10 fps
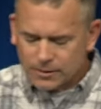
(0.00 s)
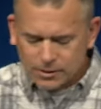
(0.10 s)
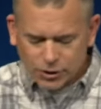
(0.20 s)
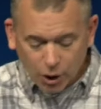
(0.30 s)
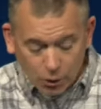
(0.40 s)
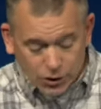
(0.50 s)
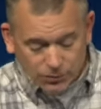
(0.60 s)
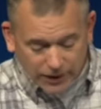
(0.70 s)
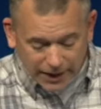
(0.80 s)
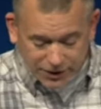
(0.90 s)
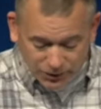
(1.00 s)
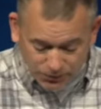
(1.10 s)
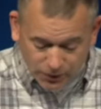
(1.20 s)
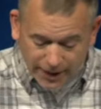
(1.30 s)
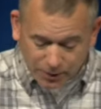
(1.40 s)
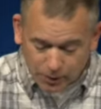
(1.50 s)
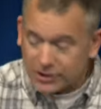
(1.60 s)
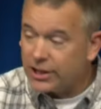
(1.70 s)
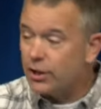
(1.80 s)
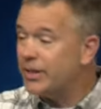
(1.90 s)
Jehoshaphat is afraid. What does
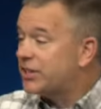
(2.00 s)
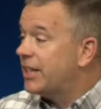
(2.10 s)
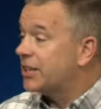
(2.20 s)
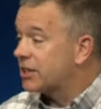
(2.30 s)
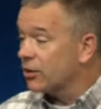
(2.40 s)
he do? He seeks the